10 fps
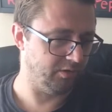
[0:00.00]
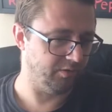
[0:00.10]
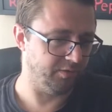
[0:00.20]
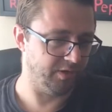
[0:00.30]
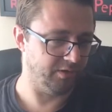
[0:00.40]

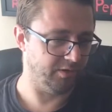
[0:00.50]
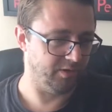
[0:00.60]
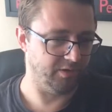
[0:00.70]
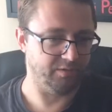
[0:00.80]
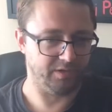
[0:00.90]
If
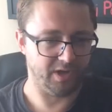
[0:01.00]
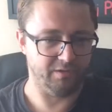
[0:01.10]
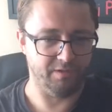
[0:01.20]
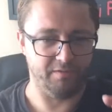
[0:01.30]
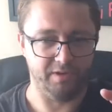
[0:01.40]
I kind
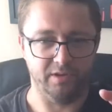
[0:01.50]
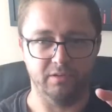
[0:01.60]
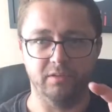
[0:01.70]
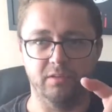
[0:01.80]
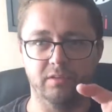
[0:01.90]
of have it
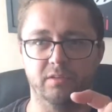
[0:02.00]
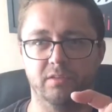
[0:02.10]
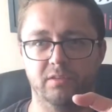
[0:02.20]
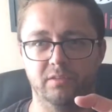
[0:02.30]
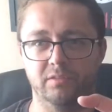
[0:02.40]

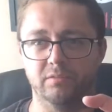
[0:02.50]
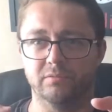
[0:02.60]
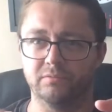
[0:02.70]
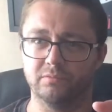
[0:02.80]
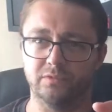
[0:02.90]

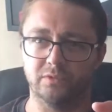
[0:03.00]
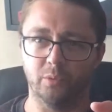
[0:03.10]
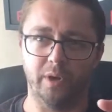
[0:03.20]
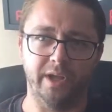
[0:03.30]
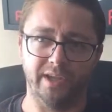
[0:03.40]
the
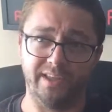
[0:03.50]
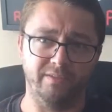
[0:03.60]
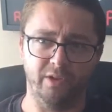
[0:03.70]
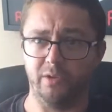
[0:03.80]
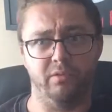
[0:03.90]
way
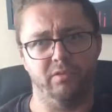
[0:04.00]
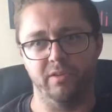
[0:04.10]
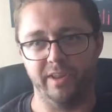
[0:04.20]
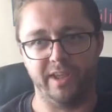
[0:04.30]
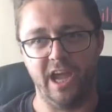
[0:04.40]
that
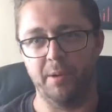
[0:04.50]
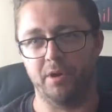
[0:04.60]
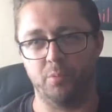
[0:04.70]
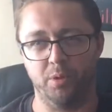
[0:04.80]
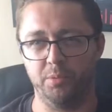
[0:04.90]
it came, I
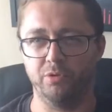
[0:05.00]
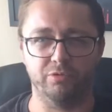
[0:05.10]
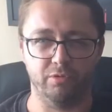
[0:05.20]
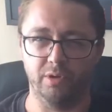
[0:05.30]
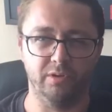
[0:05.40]
could probably
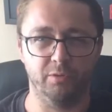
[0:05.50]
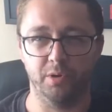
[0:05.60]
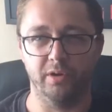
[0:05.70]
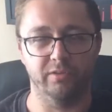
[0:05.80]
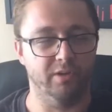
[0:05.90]
unscrew it, to be
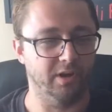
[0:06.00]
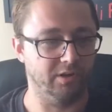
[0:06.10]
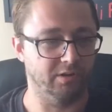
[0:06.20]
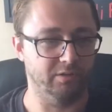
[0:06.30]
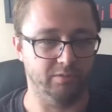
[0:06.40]
honest.
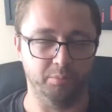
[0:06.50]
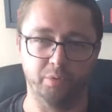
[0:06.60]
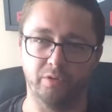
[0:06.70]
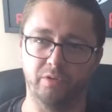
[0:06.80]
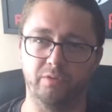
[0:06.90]

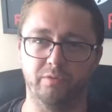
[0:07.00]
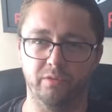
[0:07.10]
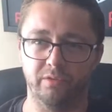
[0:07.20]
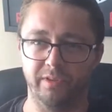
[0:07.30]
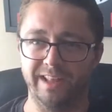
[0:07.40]
But
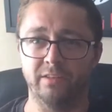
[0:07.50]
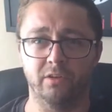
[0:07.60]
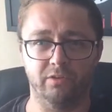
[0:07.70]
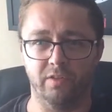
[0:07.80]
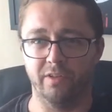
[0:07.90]
the
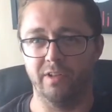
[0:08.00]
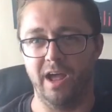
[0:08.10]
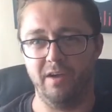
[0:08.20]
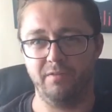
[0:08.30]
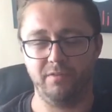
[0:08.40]
inlet's on the
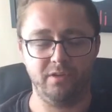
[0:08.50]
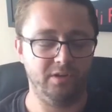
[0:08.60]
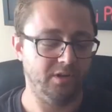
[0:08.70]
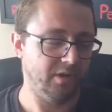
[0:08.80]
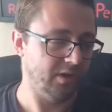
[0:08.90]
left,
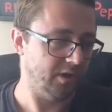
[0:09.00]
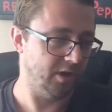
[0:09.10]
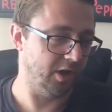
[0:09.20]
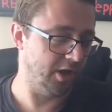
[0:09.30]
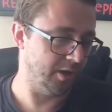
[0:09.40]

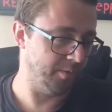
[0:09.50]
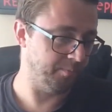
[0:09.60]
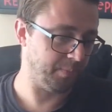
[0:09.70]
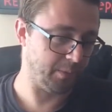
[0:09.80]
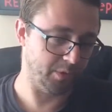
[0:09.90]

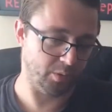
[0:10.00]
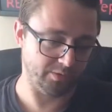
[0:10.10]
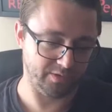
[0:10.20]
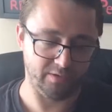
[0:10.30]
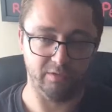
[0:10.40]
but I
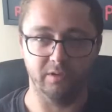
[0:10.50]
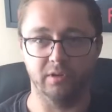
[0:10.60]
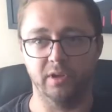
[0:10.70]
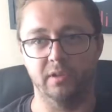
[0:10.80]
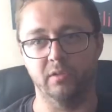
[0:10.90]
wanted
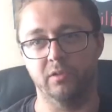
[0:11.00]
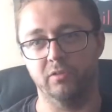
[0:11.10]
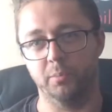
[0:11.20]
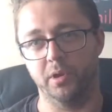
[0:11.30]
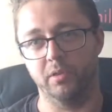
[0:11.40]
the inlet
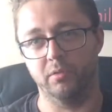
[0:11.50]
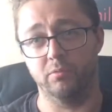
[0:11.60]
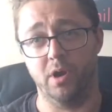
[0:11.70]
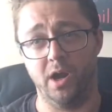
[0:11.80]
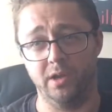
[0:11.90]
to be on the
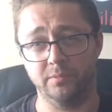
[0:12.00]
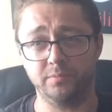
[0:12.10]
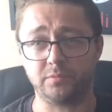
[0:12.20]
right